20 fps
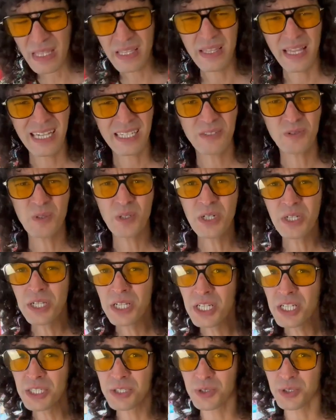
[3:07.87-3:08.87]
That's what it
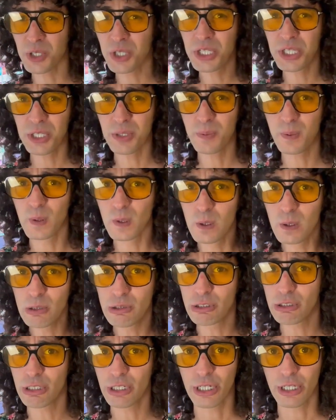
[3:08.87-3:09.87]
is. We're gonna keep it
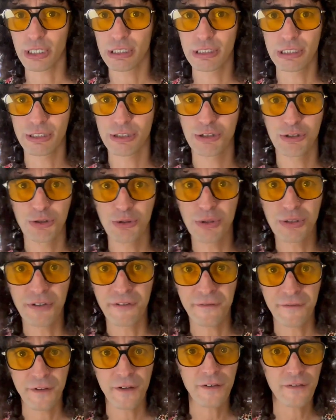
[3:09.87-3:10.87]
loose today because it's June the
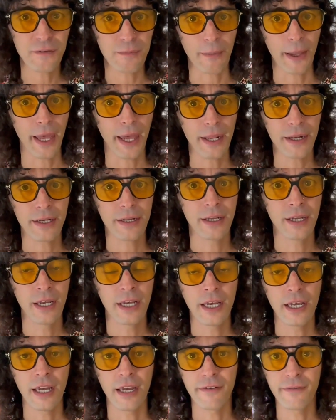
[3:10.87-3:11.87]
5th, man.
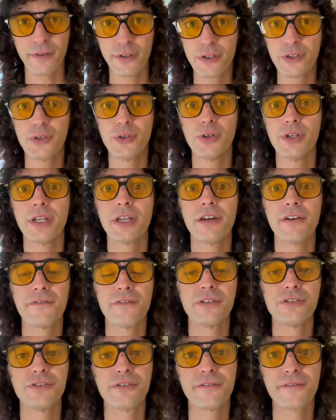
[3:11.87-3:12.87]
And if you tune in, if
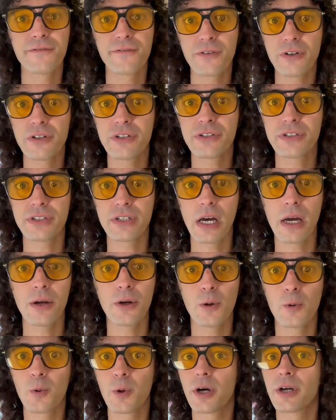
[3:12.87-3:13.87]
it's your first time,
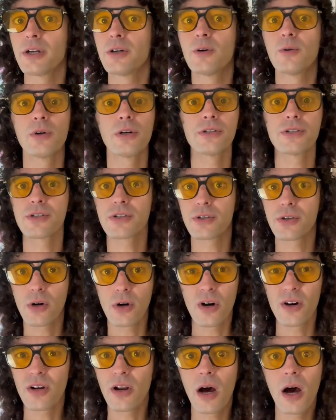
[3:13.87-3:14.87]
you're wondering what's
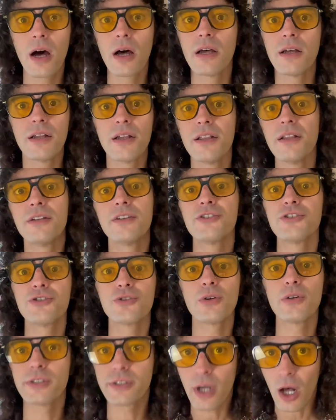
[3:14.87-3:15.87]
going on, this
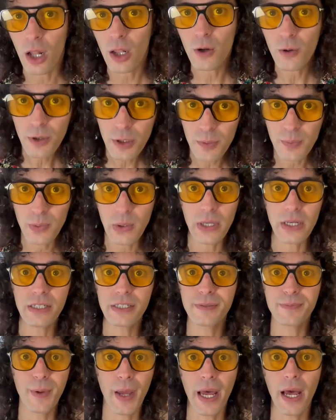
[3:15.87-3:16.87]
show's all over the
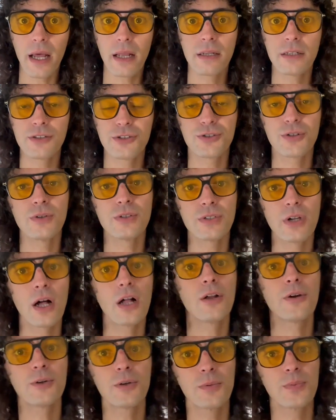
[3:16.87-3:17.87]
place, man. show's
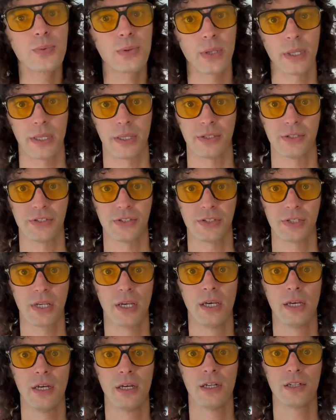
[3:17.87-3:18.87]
all over the place.
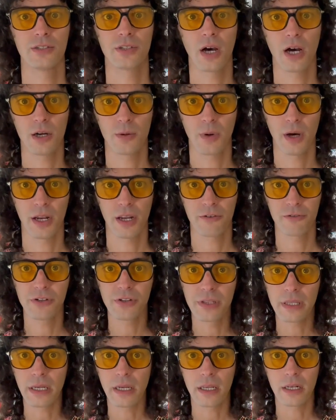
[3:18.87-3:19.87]
Talk about
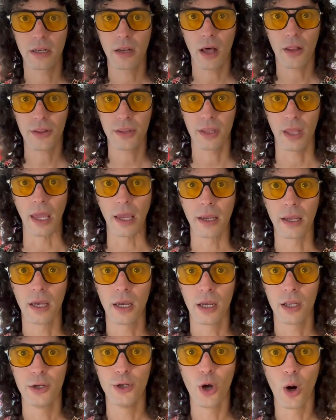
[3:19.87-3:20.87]
everything and nothing.
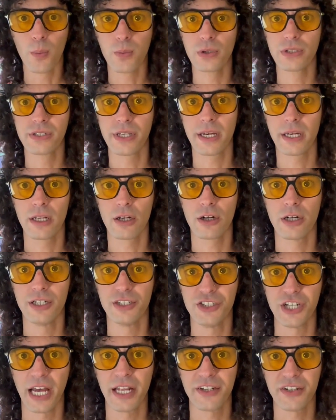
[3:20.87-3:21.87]
No particular
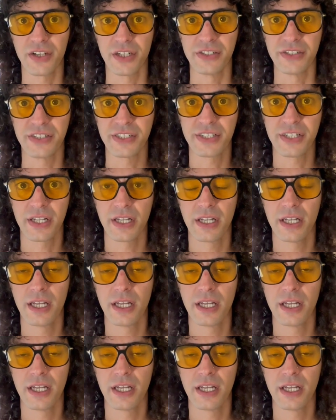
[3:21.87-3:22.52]
agendas.